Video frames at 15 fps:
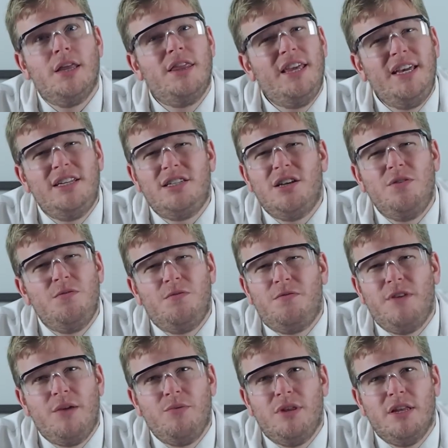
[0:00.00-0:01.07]
These don't
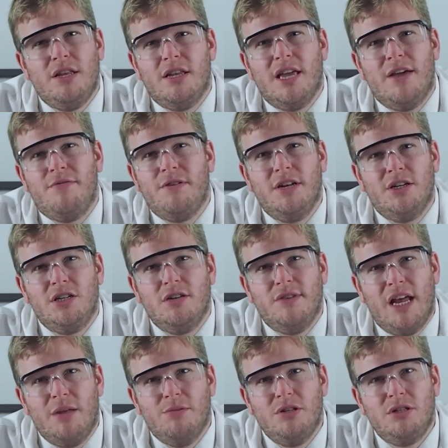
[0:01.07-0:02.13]
fit within the definition of
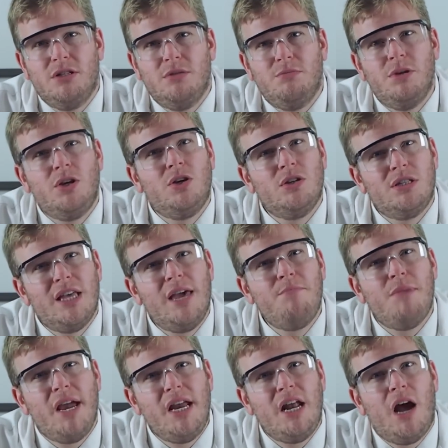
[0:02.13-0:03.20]
element because they're
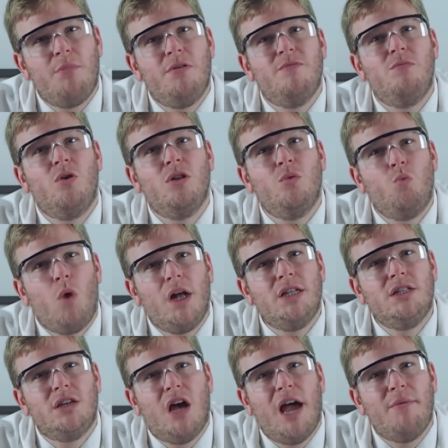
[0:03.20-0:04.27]
made up of more than one
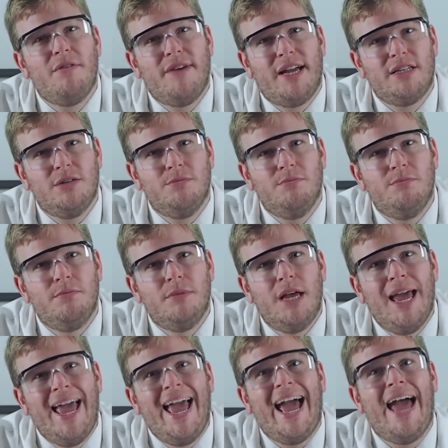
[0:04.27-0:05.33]
type of atom.
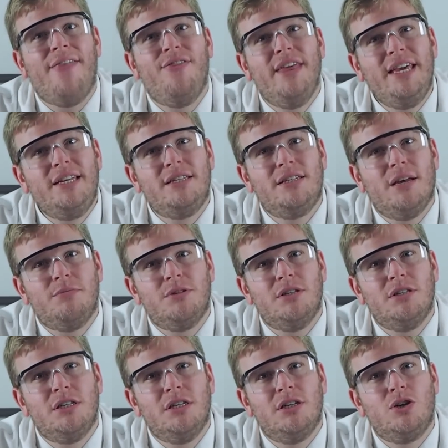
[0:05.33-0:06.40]
And these
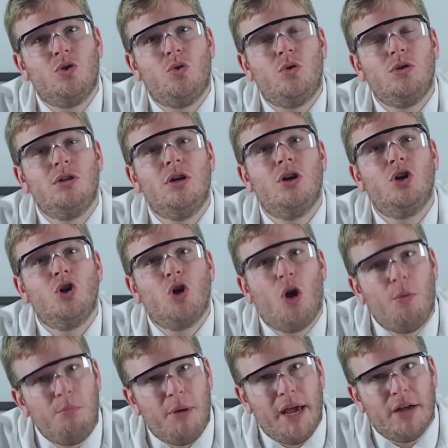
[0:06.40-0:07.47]
substances are called
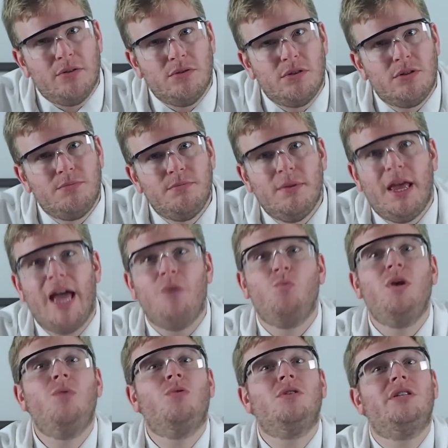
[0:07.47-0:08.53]
compounds, and
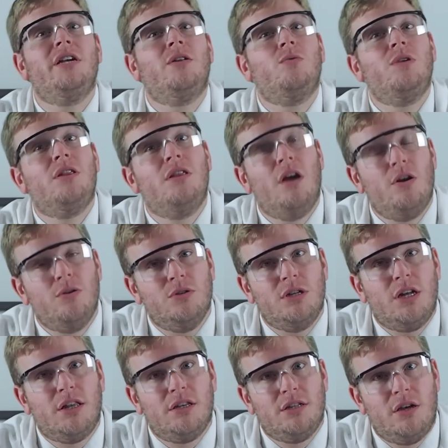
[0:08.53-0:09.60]
we will deal with those
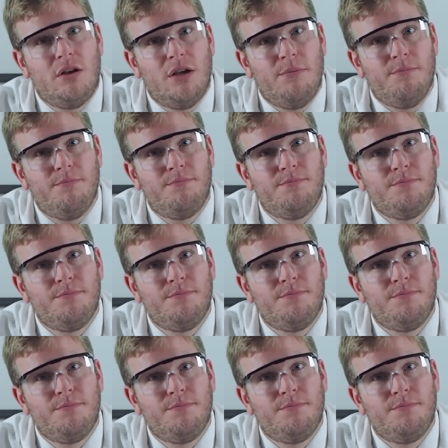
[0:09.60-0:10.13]
another time.